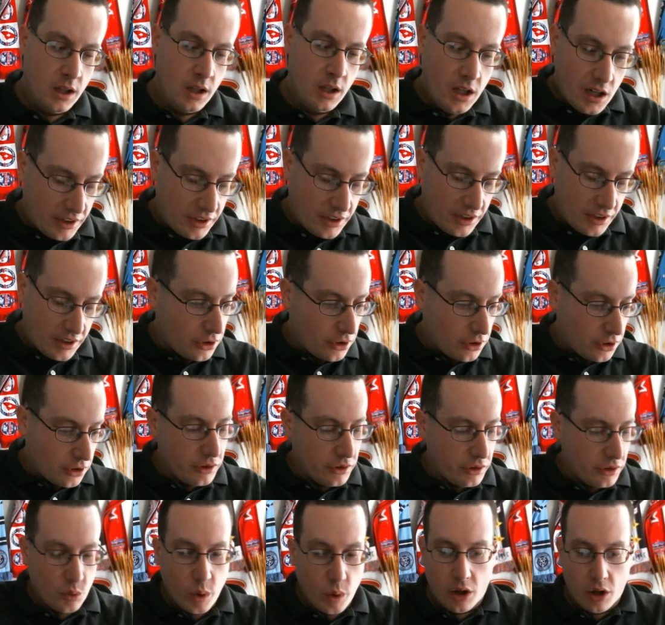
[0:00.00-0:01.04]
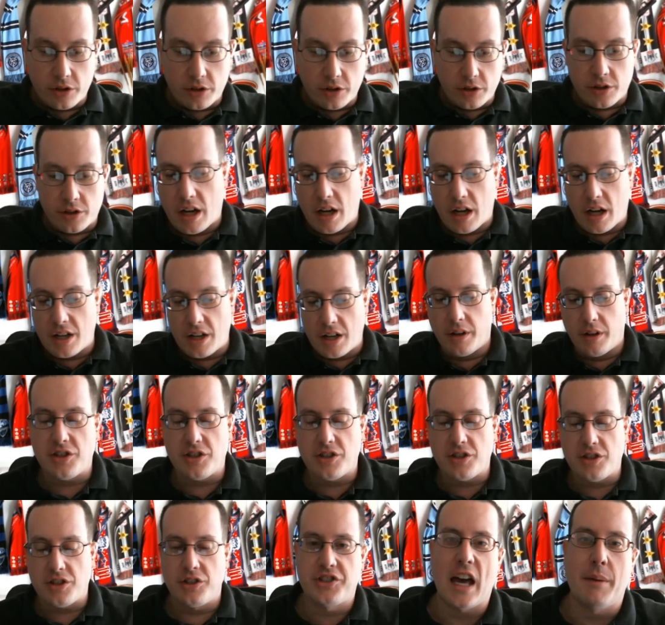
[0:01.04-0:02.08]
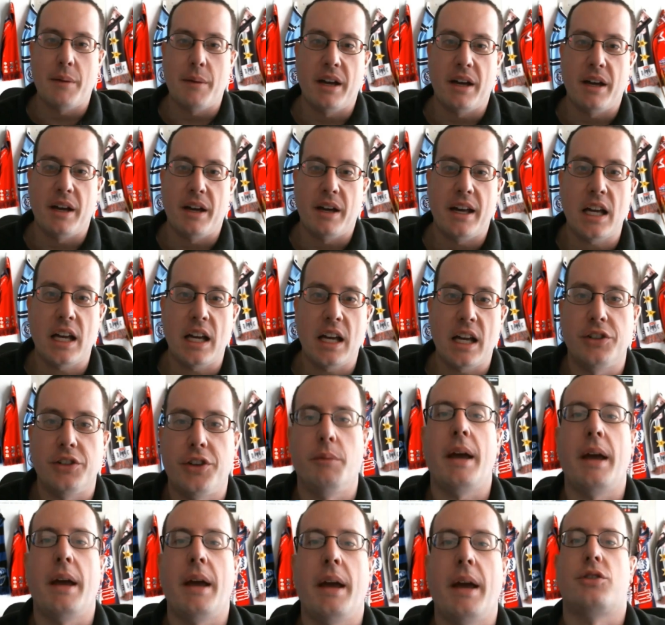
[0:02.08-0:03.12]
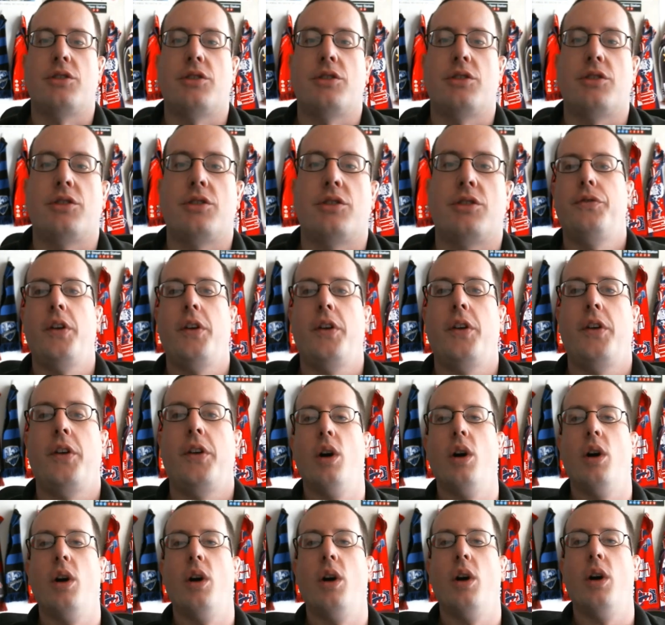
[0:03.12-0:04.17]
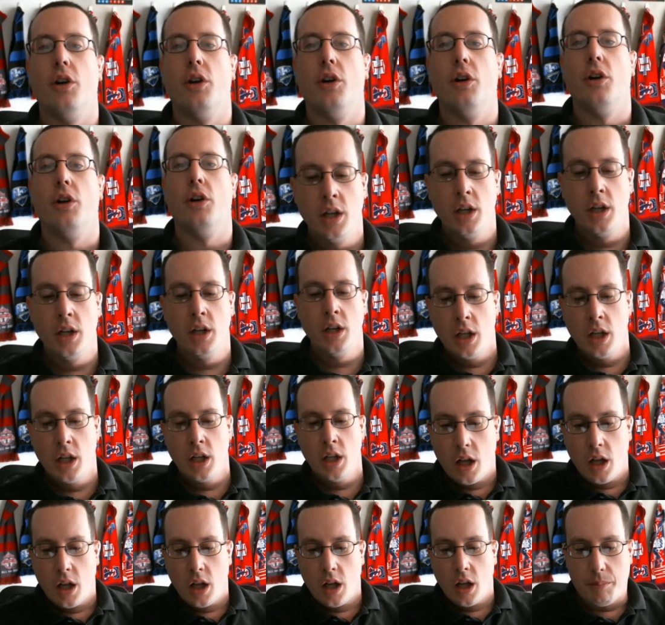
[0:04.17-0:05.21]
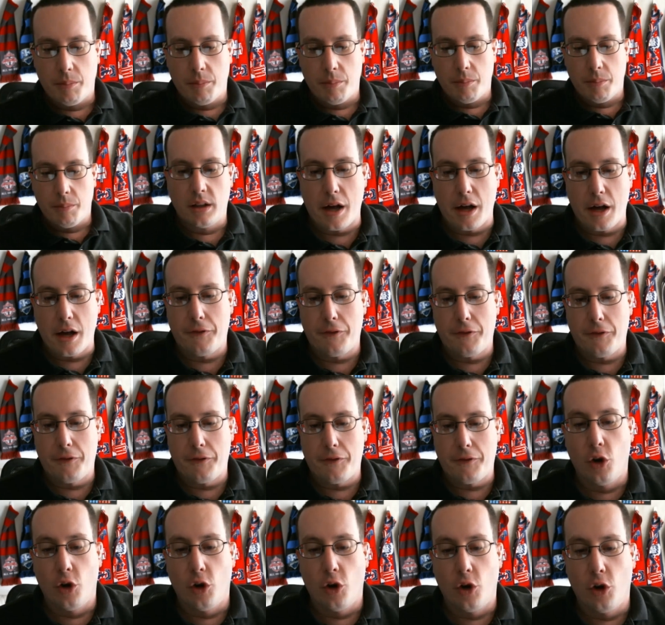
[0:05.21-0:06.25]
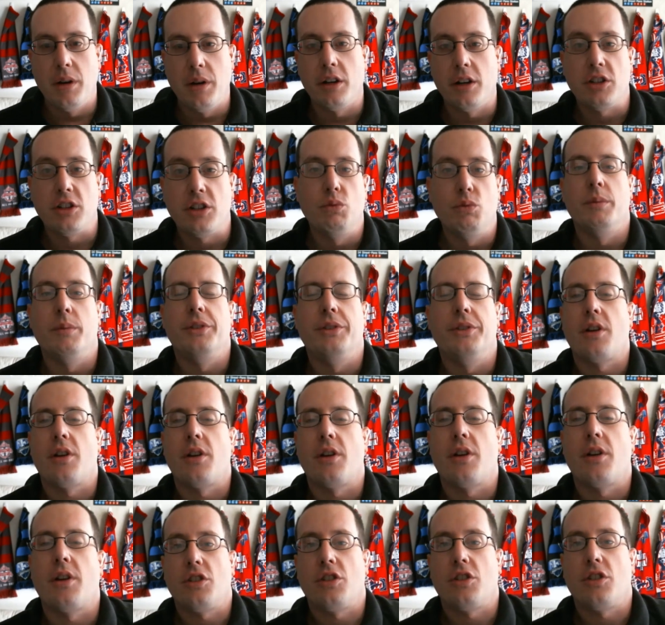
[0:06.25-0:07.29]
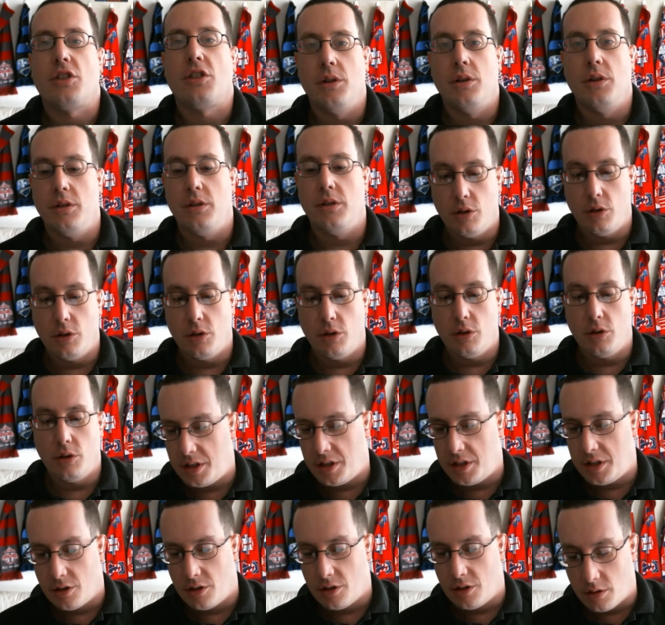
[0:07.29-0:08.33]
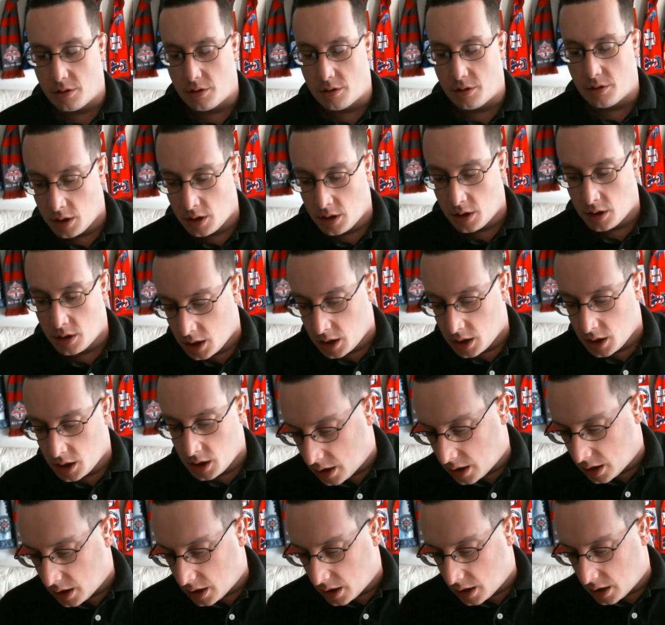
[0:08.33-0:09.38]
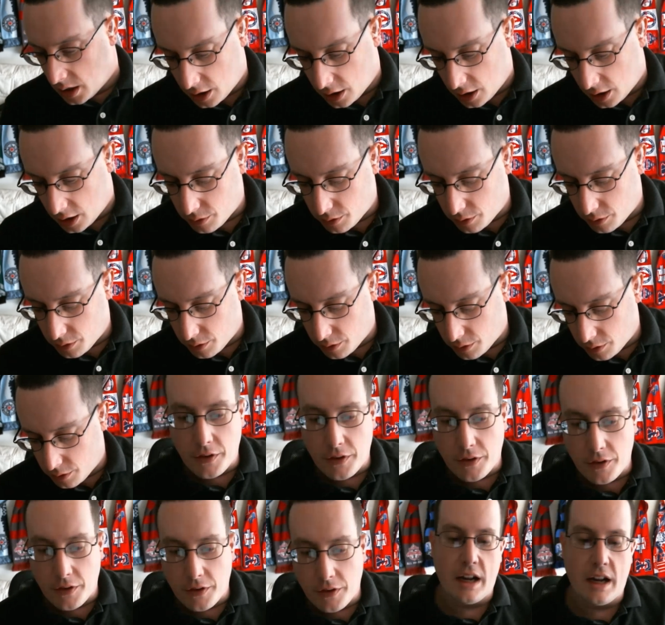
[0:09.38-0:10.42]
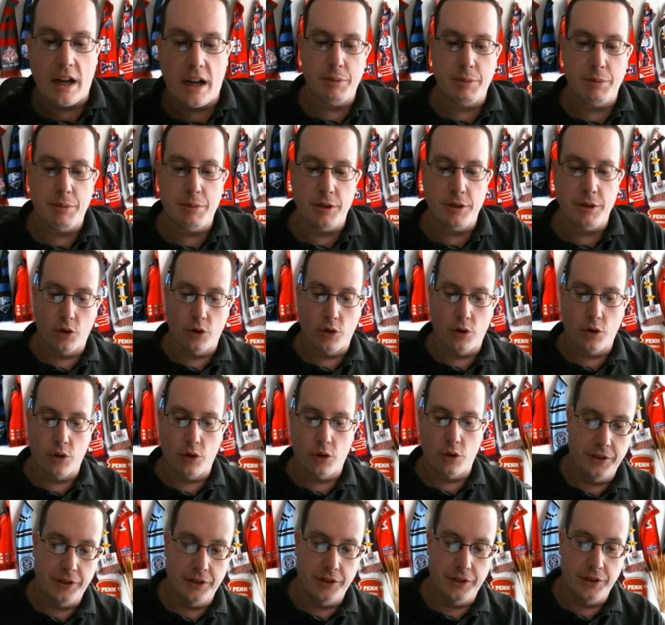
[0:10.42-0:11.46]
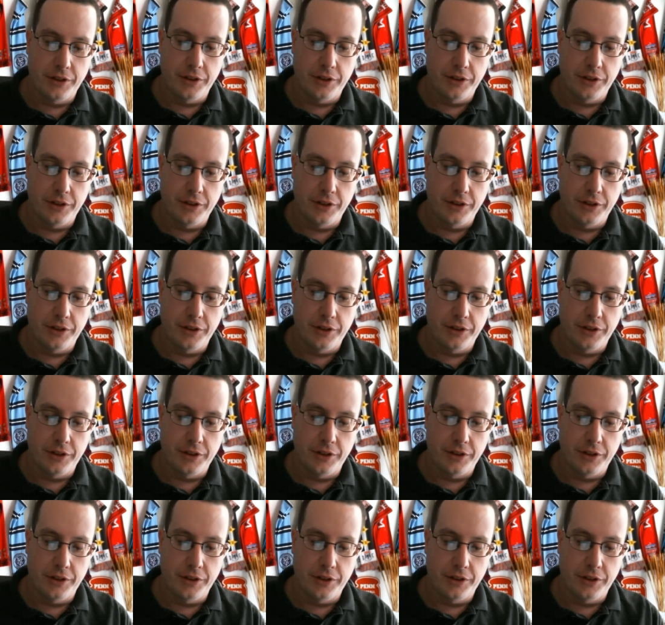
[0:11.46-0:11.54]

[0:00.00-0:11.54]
I certainly will. Congratulations to Emma Hayes, their manager, who was very well known by a lot of folks in the American women's soccer community over here who are very, very happy for her today.